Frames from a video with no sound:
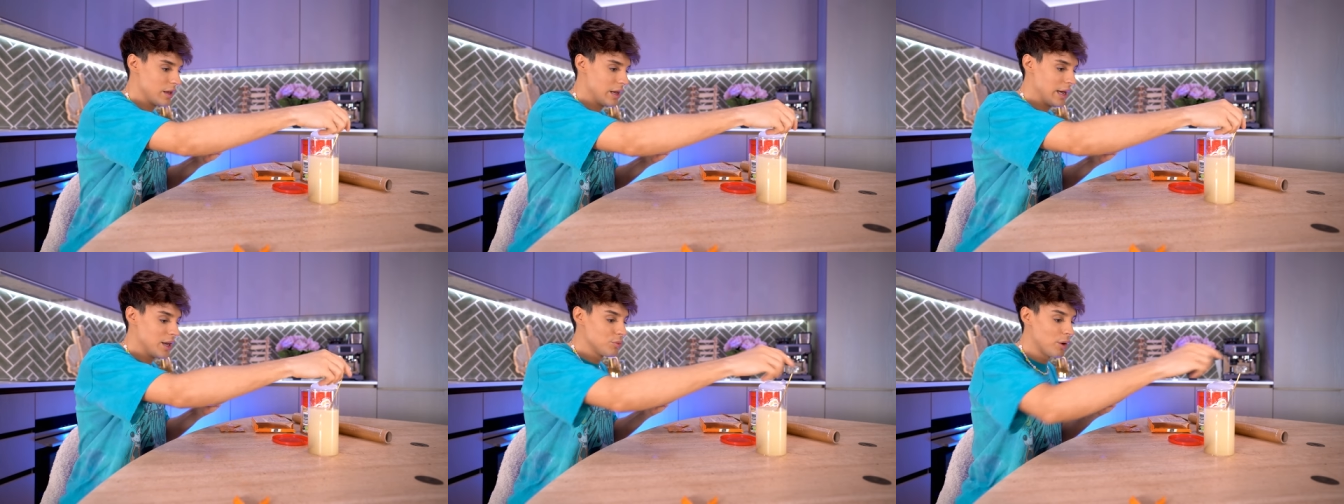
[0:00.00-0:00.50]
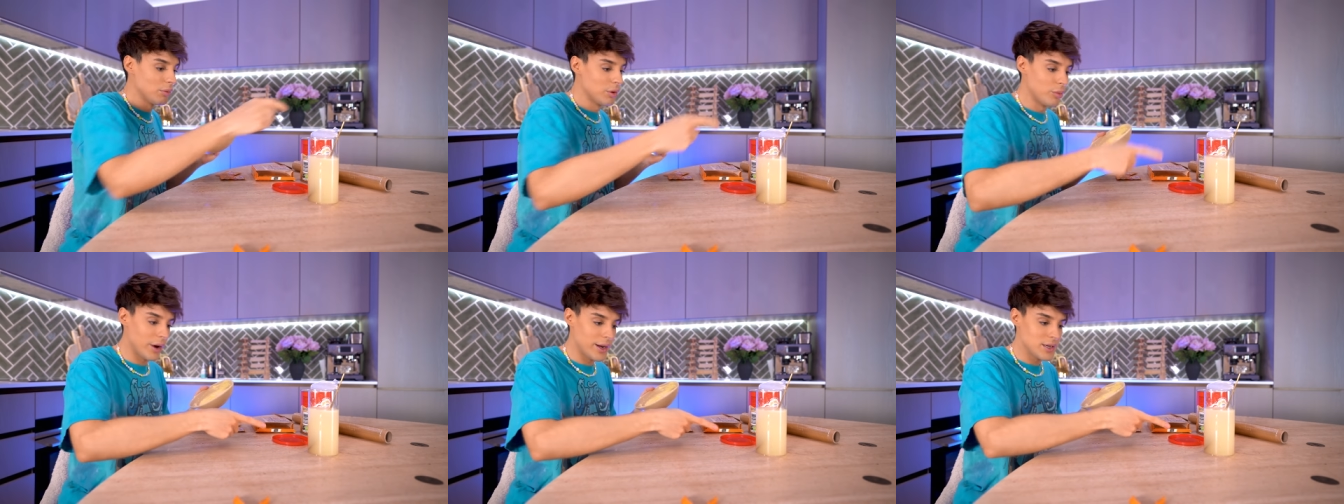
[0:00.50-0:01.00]
And while we
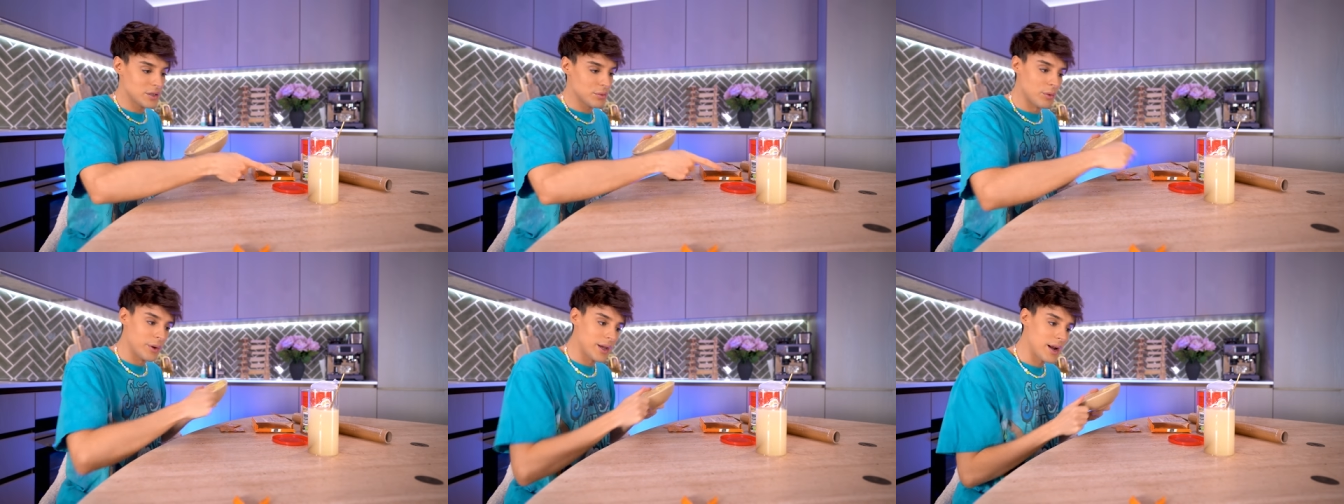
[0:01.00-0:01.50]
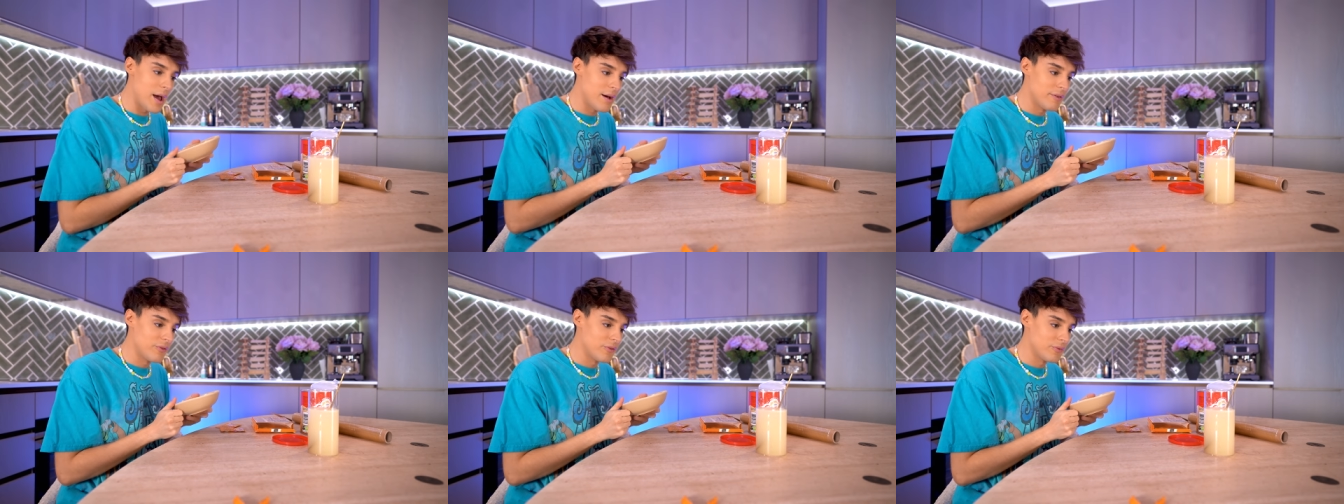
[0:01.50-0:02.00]
wait, we can
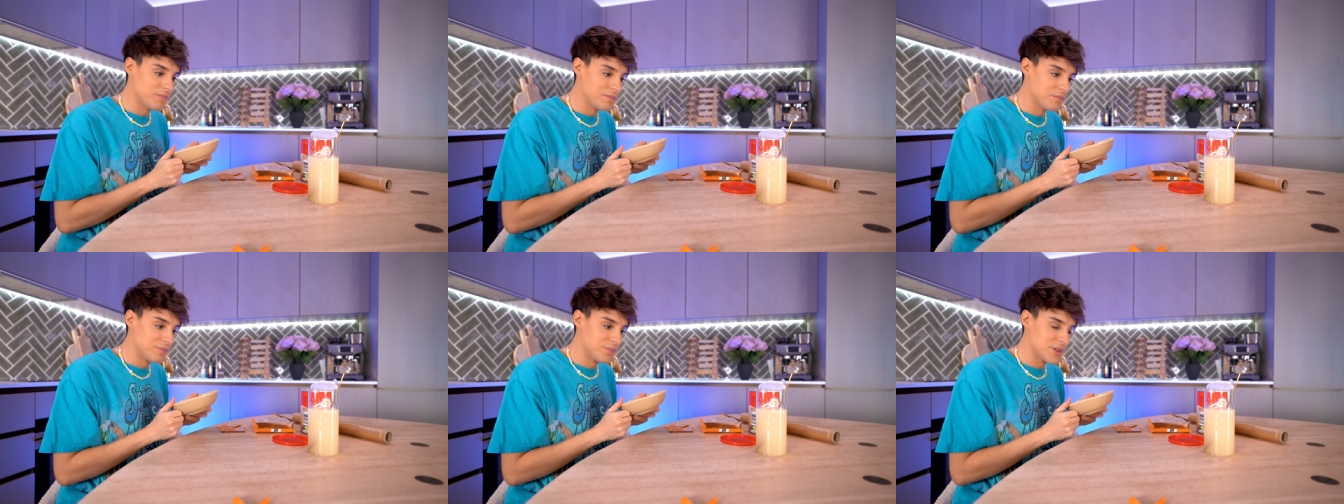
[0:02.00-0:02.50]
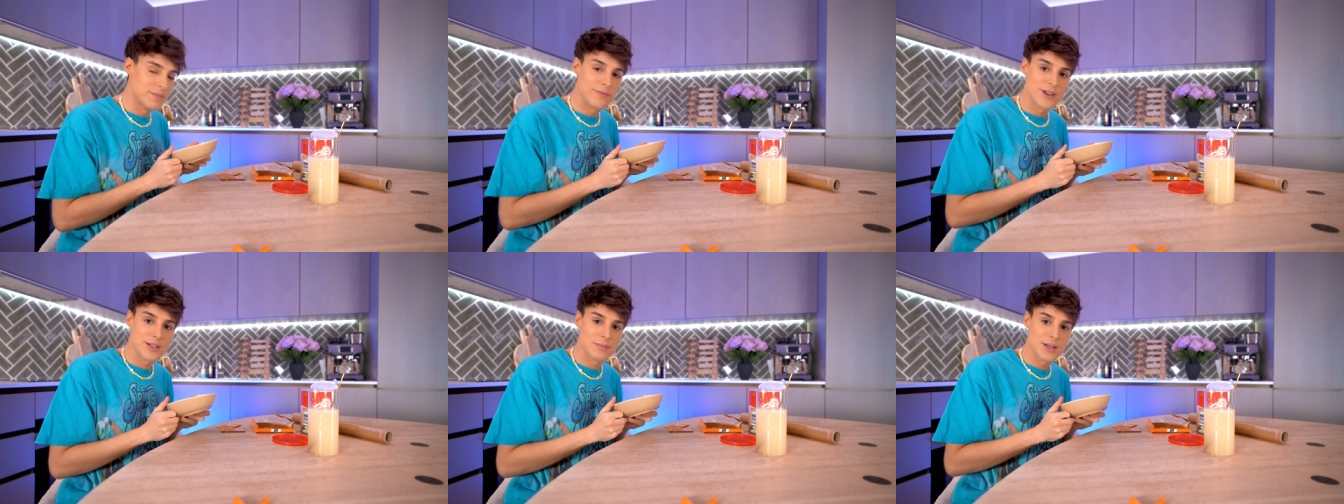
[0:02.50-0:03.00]
have some
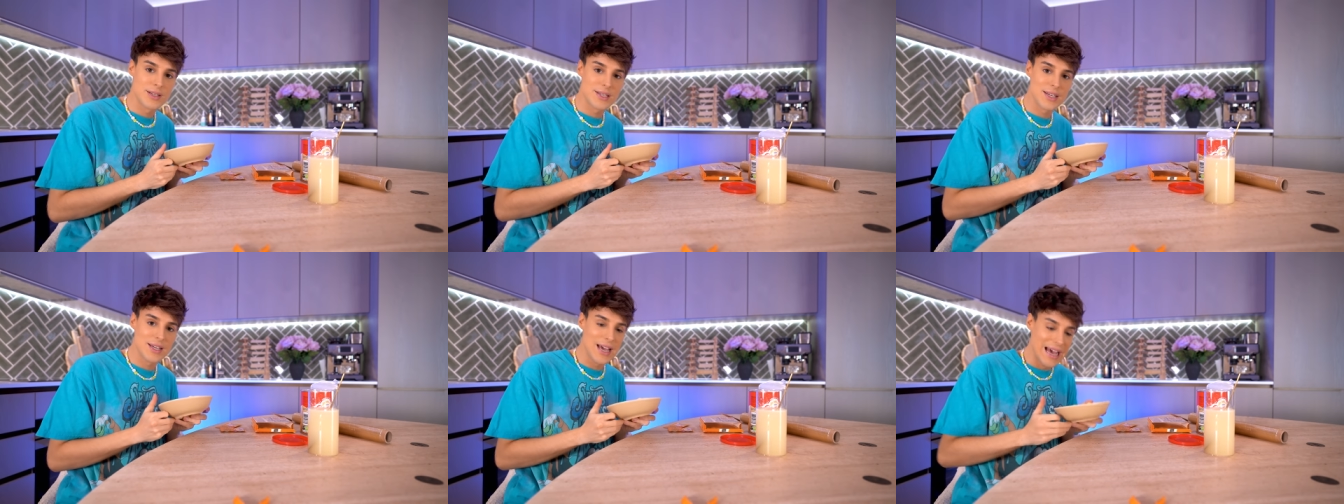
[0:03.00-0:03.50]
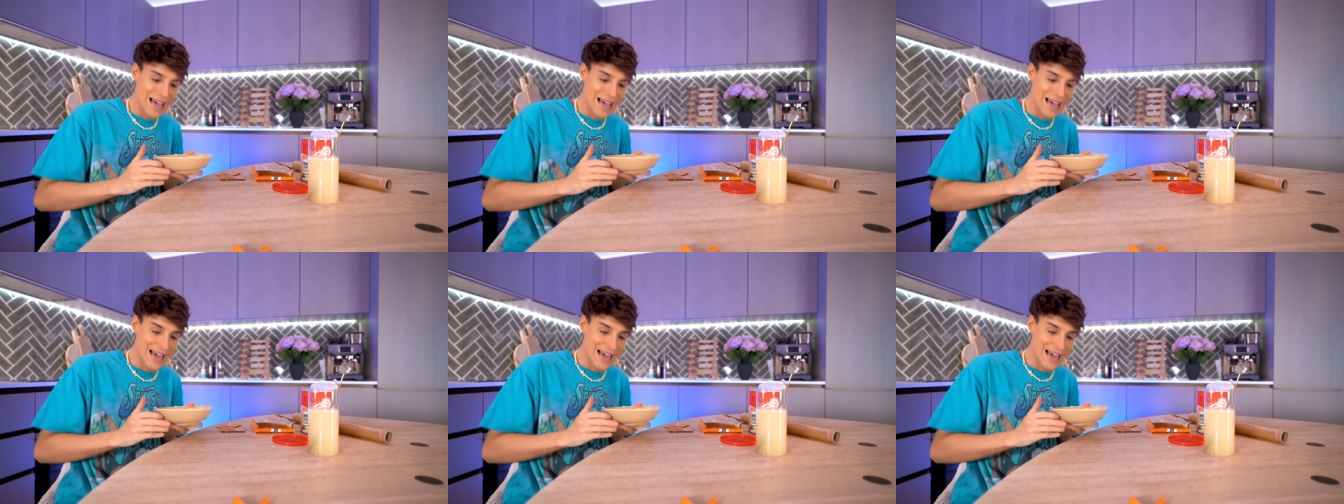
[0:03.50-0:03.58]
vitamin C.